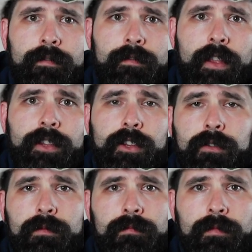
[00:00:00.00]
and then
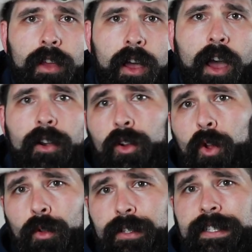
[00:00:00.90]
you hot or
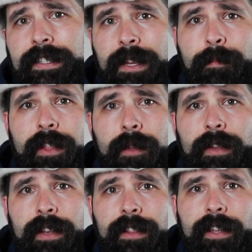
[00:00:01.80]
cold steep
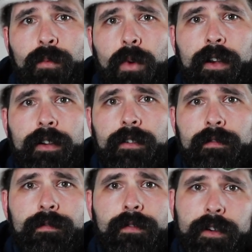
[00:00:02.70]
them in clean
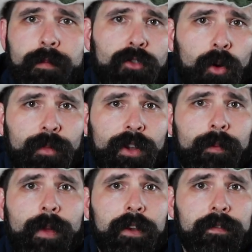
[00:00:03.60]
water for an
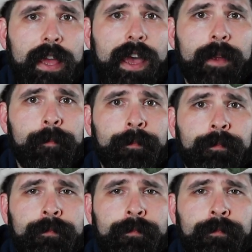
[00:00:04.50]
appropriate amount of time.